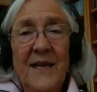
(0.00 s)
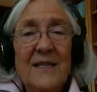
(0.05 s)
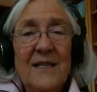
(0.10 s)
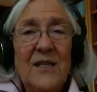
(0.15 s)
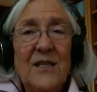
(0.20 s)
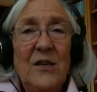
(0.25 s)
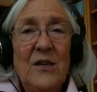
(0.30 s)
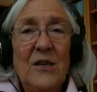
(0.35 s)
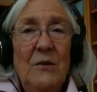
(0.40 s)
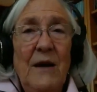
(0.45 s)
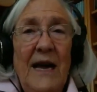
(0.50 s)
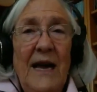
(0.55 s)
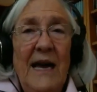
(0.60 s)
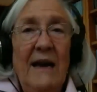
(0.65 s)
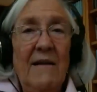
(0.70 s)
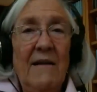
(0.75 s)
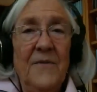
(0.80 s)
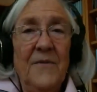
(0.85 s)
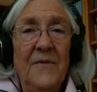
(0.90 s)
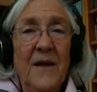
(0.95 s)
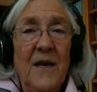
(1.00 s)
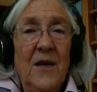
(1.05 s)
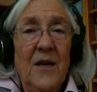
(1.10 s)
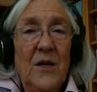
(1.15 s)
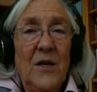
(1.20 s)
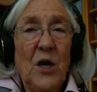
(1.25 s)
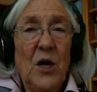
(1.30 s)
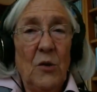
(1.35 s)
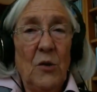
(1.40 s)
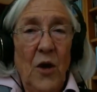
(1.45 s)
So you have
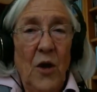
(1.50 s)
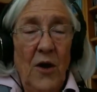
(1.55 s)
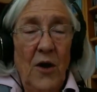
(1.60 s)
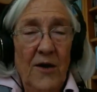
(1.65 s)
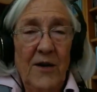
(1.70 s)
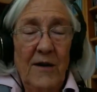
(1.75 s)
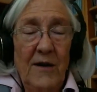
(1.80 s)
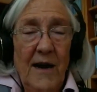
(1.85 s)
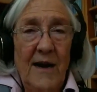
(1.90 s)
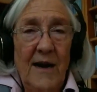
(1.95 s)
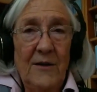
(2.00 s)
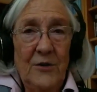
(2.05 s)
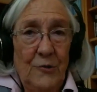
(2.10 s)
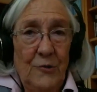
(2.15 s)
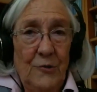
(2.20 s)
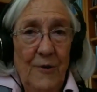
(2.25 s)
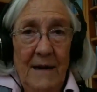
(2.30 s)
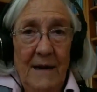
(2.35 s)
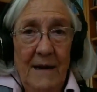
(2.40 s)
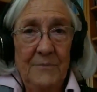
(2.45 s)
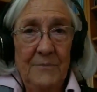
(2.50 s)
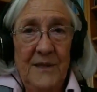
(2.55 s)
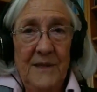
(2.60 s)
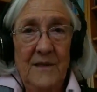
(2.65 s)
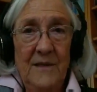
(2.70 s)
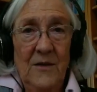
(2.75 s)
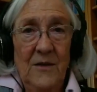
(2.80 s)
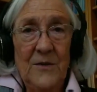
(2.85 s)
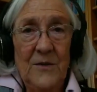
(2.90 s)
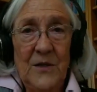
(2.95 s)
no longer are trapped in
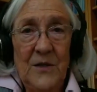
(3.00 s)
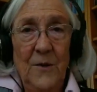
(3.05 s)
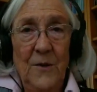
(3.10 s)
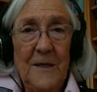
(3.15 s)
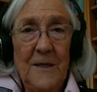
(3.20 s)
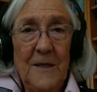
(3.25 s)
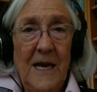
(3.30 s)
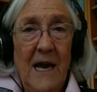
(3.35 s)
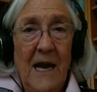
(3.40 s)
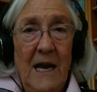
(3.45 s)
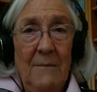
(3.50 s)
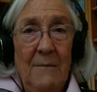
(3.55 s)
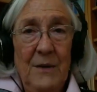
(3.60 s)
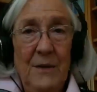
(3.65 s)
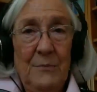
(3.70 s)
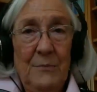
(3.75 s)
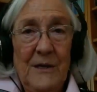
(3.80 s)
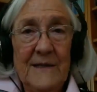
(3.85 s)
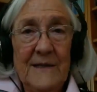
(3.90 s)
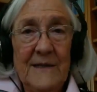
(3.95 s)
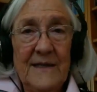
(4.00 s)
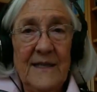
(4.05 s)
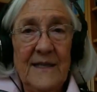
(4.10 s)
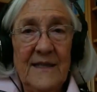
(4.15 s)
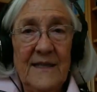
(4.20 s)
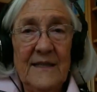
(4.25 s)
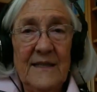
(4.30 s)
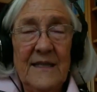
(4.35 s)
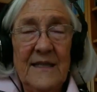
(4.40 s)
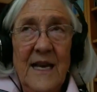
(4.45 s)
those old copy
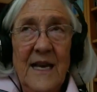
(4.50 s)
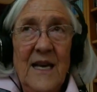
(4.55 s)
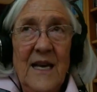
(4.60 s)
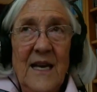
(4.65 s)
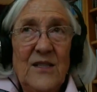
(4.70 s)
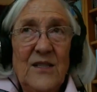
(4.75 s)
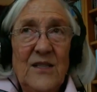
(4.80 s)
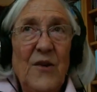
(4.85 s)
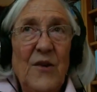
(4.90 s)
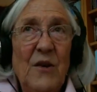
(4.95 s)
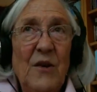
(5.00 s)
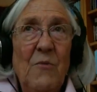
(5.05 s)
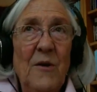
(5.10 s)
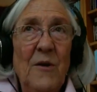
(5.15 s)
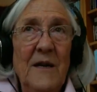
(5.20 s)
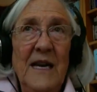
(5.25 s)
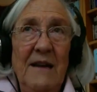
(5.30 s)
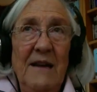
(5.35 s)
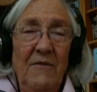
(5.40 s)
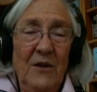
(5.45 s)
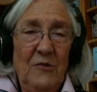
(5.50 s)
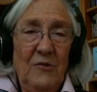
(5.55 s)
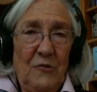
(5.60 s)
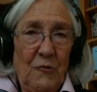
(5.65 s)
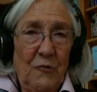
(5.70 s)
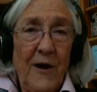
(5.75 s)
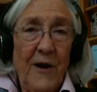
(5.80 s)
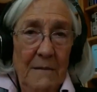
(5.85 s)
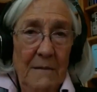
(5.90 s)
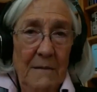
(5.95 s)
processes. So you wouldn't even
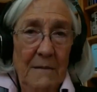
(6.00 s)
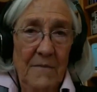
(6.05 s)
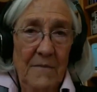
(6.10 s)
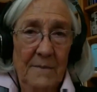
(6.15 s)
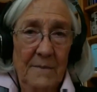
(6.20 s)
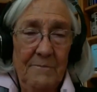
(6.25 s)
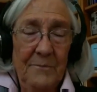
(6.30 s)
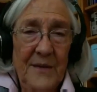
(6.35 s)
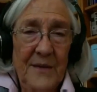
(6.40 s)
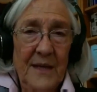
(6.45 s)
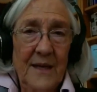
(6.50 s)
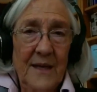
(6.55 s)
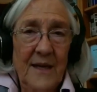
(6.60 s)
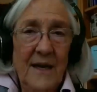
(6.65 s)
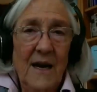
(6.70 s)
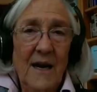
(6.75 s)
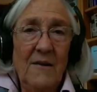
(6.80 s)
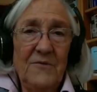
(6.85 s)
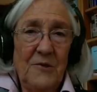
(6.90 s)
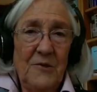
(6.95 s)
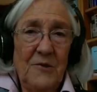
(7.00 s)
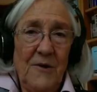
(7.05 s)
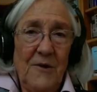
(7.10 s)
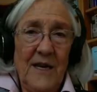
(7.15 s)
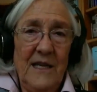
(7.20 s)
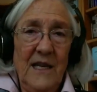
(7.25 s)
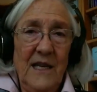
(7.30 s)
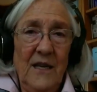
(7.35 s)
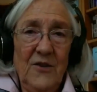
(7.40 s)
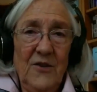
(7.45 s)
dream of striking your